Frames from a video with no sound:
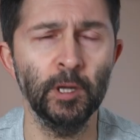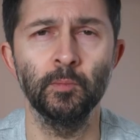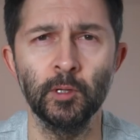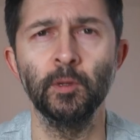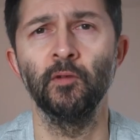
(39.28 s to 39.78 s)

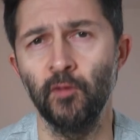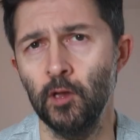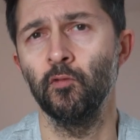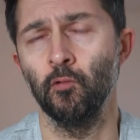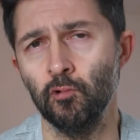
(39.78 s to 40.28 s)
might be my
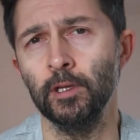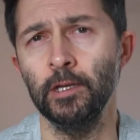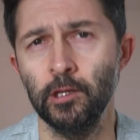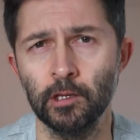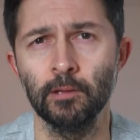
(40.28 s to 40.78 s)
favourite
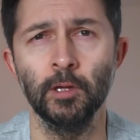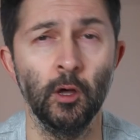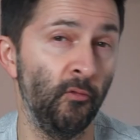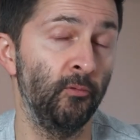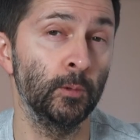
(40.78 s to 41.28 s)
release
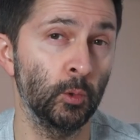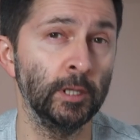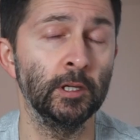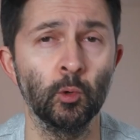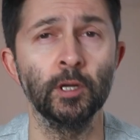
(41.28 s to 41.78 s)
of
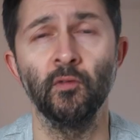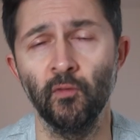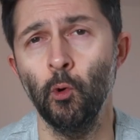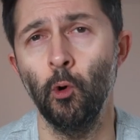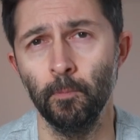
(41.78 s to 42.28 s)

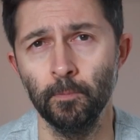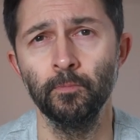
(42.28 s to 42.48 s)
2024.